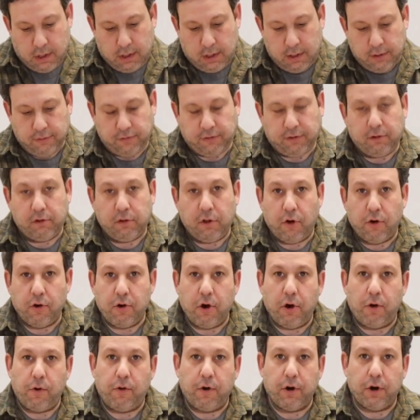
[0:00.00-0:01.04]
Here's a
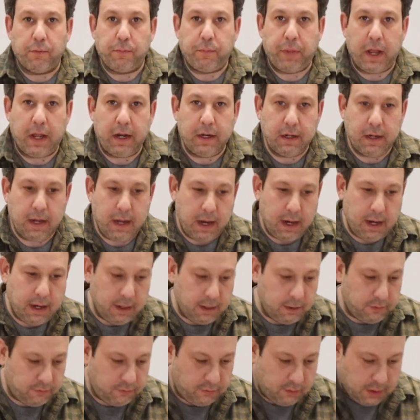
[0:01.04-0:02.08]
logo on a pen
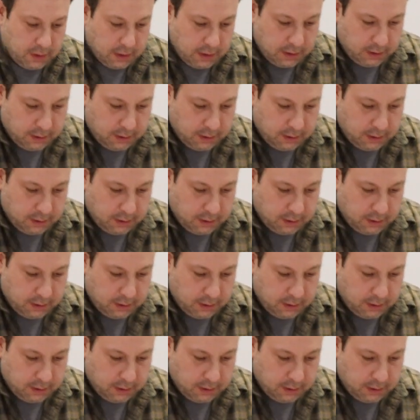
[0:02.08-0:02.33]
case.